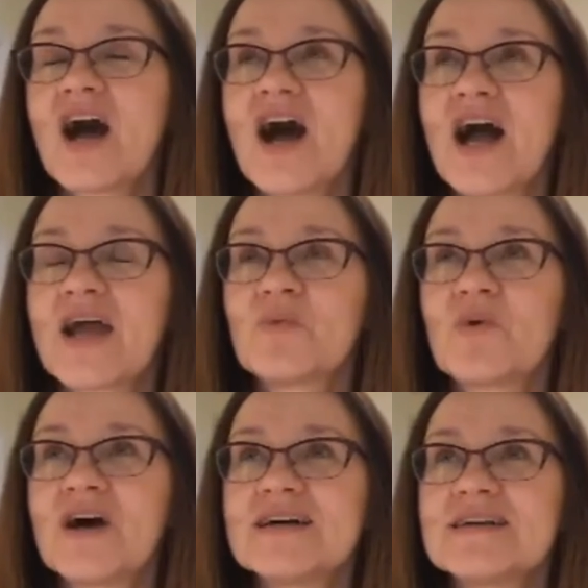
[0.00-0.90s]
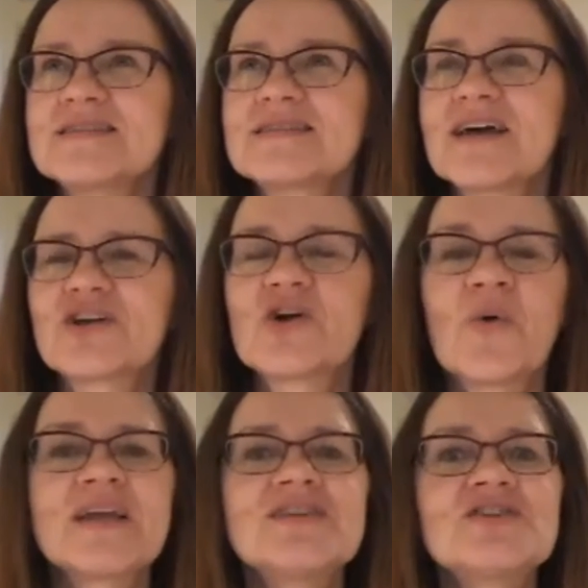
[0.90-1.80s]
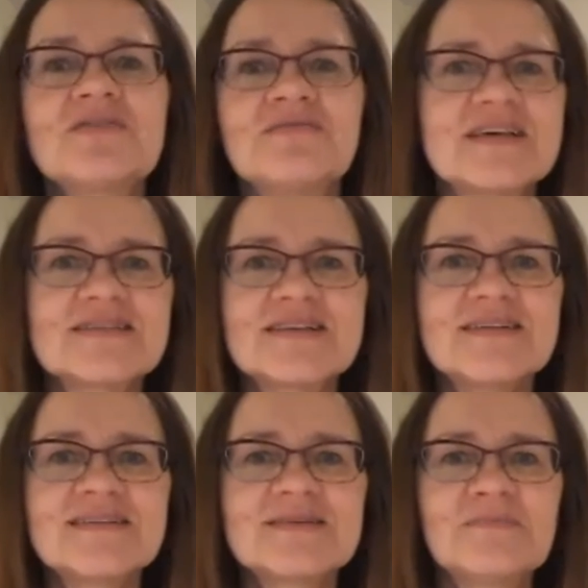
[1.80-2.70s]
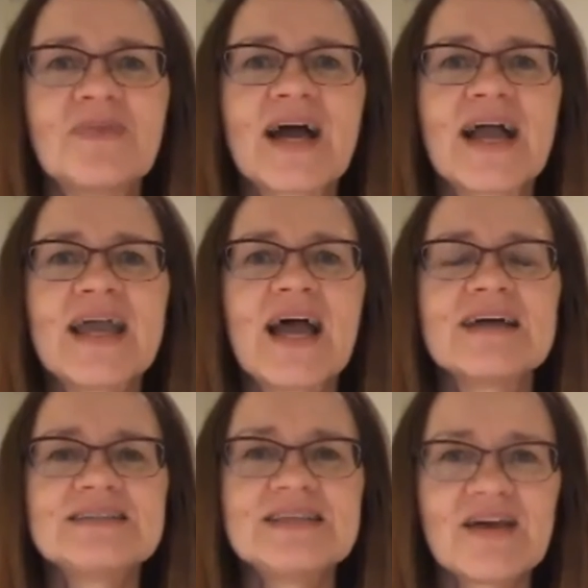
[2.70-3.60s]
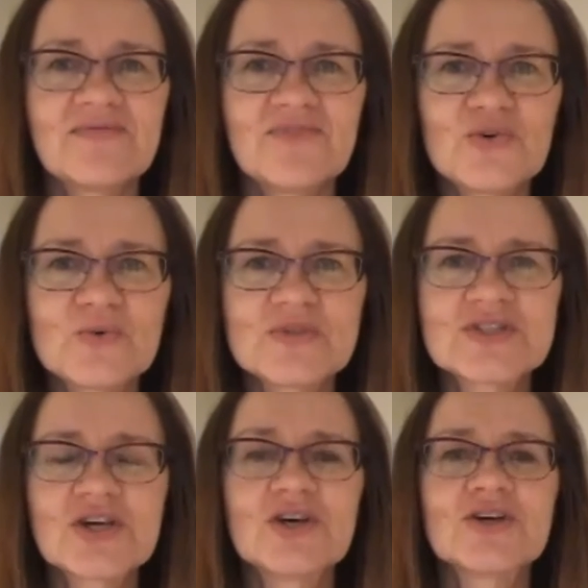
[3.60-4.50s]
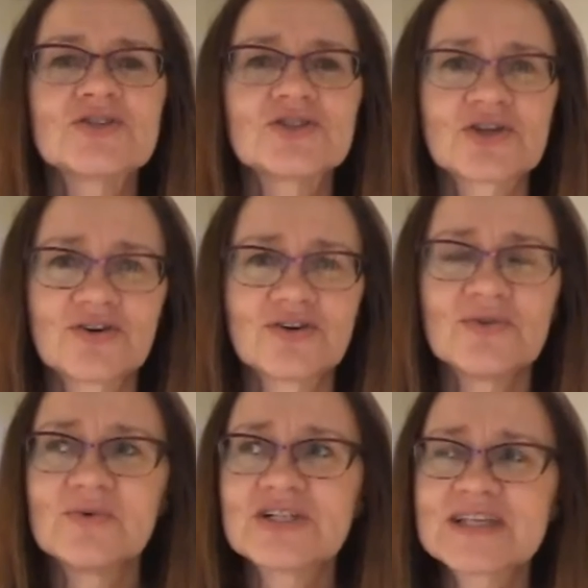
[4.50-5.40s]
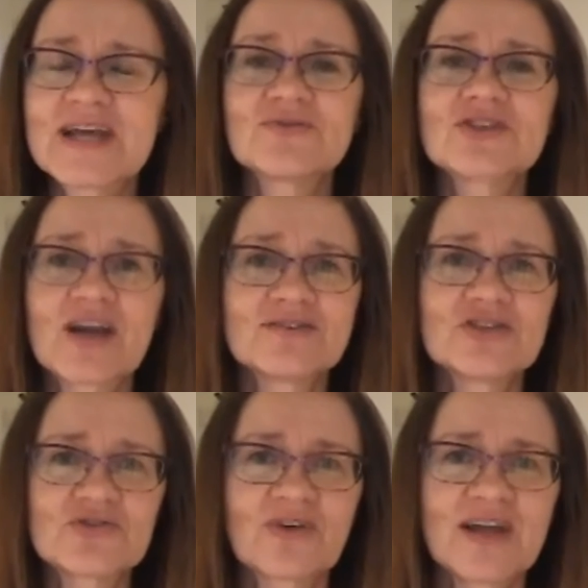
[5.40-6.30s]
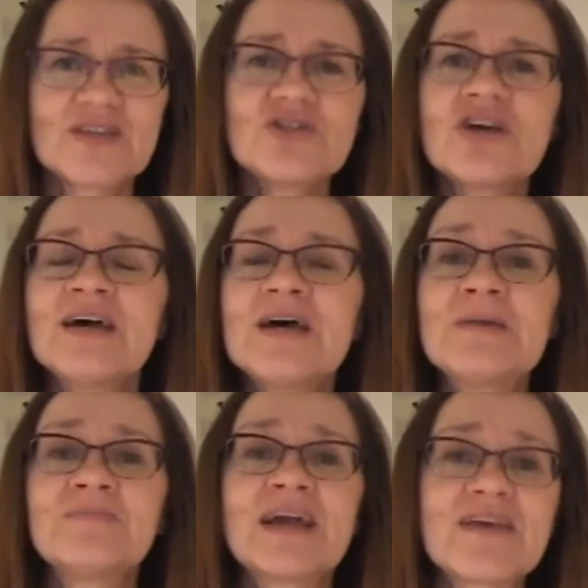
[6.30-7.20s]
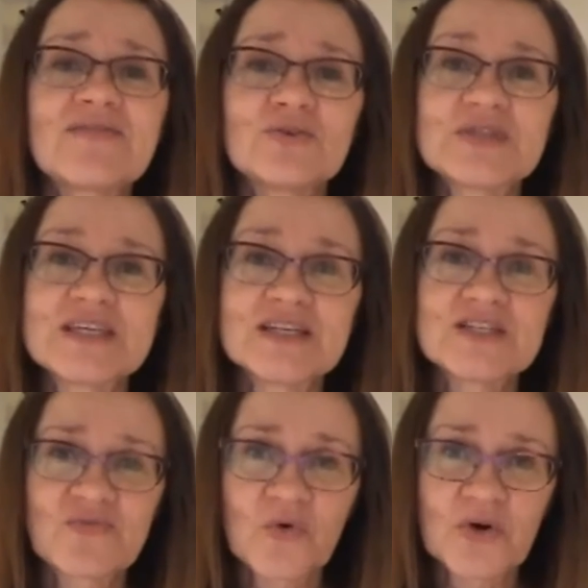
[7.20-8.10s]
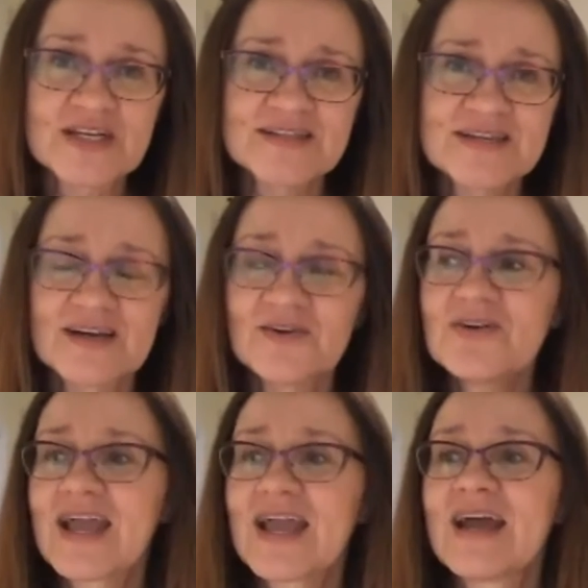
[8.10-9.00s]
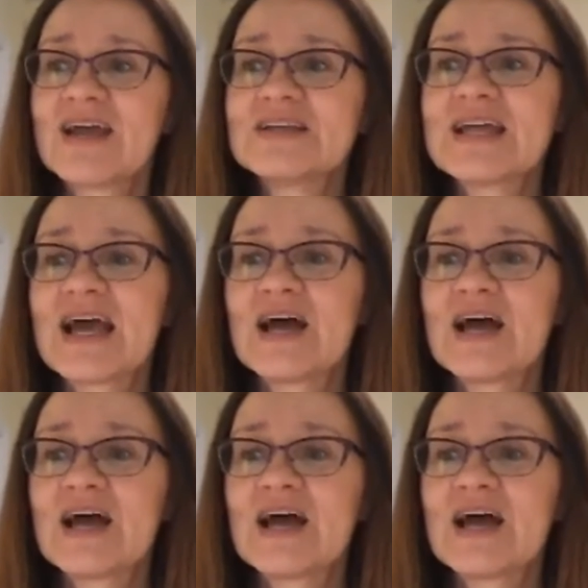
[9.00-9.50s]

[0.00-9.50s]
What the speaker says: I was going to visit my nephew's turtle, which sounds kind of strange. My nephew's in his 40s now, and